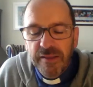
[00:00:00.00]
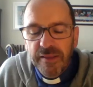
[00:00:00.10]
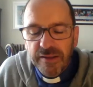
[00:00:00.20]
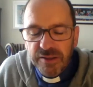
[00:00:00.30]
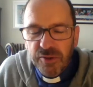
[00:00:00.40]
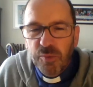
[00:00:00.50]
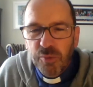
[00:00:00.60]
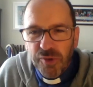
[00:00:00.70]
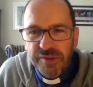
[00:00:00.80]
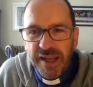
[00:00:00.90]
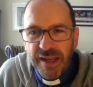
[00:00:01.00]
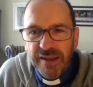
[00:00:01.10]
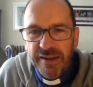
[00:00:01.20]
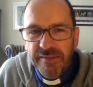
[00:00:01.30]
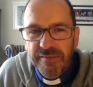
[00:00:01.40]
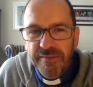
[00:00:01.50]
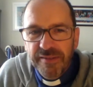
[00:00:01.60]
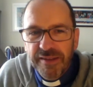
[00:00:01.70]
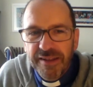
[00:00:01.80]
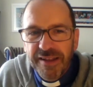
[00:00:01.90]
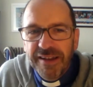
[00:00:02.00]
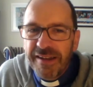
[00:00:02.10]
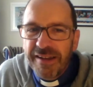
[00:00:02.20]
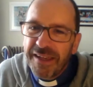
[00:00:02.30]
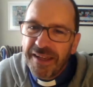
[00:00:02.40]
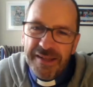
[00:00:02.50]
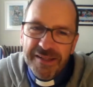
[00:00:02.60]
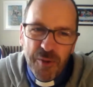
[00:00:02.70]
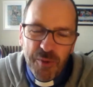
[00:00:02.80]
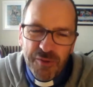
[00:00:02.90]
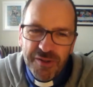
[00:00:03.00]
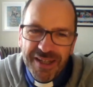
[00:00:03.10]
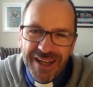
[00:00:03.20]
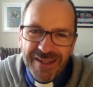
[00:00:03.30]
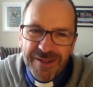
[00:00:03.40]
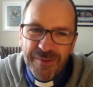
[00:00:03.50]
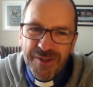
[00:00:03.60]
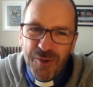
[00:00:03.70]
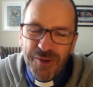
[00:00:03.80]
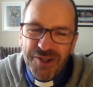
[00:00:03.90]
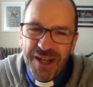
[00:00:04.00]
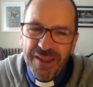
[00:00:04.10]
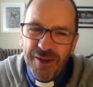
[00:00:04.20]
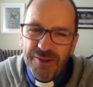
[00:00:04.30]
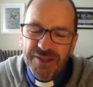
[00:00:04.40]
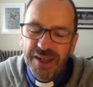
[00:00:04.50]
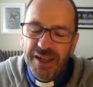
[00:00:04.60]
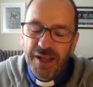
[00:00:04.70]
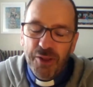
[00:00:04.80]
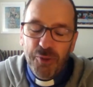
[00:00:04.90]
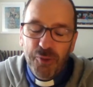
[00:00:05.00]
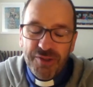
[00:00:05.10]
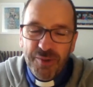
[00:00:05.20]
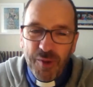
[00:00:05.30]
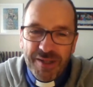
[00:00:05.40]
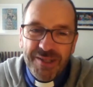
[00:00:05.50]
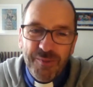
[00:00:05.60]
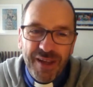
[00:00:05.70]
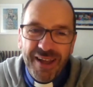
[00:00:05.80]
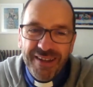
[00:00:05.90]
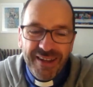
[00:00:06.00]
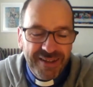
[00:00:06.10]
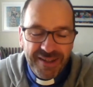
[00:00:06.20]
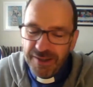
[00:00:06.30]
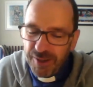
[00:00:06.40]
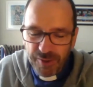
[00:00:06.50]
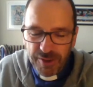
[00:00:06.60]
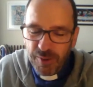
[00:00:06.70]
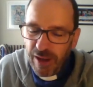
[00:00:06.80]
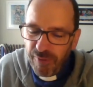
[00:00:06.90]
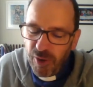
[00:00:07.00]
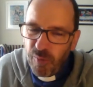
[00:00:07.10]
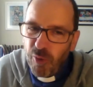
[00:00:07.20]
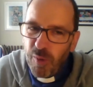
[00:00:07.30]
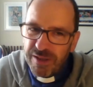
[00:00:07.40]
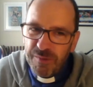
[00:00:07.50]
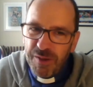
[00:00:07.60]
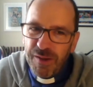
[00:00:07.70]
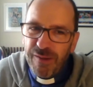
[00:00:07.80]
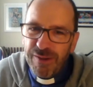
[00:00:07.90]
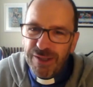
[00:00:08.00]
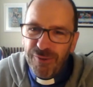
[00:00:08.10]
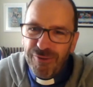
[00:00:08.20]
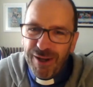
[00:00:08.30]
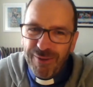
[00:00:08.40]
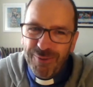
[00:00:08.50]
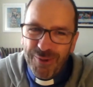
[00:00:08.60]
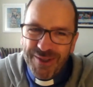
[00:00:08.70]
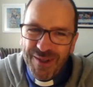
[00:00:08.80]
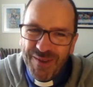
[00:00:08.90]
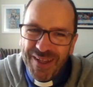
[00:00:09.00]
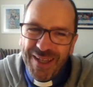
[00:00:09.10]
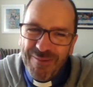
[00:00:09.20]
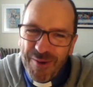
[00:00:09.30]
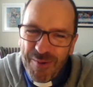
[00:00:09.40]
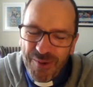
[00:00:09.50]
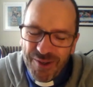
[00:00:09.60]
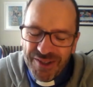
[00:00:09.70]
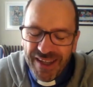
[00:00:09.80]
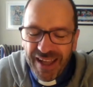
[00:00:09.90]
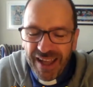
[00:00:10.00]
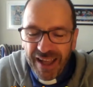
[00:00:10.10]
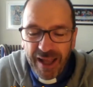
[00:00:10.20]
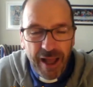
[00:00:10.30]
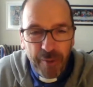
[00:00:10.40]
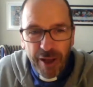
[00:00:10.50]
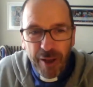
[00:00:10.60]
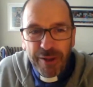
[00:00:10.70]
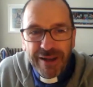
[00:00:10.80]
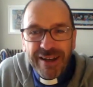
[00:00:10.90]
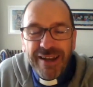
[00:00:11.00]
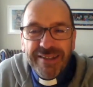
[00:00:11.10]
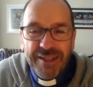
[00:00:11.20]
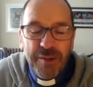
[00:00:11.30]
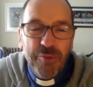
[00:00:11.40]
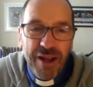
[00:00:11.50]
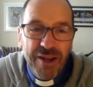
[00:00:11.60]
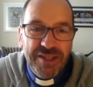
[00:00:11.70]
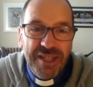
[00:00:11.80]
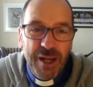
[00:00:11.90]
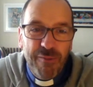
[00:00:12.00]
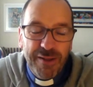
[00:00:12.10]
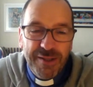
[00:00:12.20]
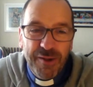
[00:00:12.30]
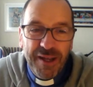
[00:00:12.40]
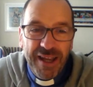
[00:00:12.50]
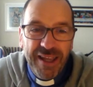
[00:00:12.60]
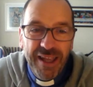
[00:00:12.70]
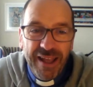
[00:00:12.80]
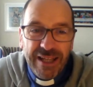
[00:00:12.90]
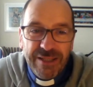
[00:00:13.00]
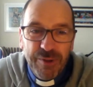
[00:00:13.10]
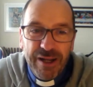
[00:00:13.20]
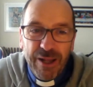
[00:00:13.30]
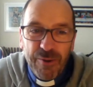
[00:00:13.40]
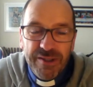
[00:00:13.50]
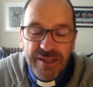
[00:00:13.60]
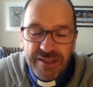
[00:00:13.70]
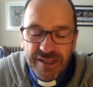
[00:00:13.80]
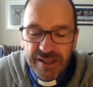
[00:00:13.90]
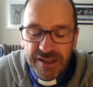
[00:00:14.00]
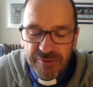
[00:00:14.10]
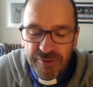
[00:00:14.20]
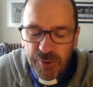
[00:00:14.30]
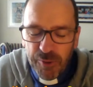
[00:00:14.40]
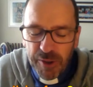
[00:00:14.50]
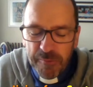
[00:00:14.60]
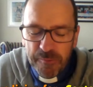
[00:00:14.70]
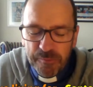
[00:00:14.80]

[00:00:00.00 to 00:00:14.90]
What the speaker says: That's a good point to end. Linda, thank you so much for taking some time to share those thoughts and wisdom, and you have a lot more wisdom than you give yourself credit for, so thank you very much. I'm going to lead us in a prayer just now, if that's okay, as we close this recording.